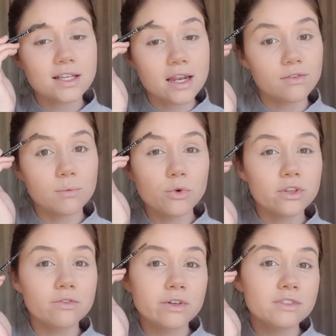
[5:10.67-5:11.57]
and if you're more
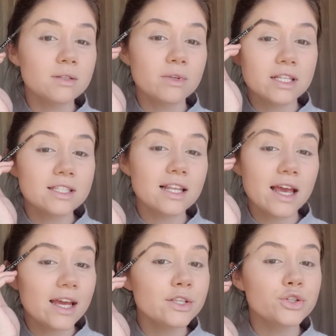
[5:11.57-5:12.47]
than 15 minutes
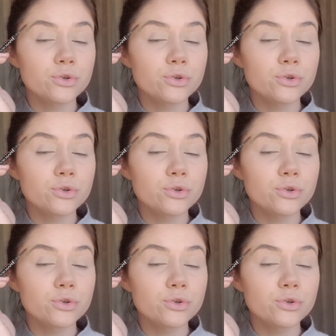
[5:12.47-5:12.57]
late,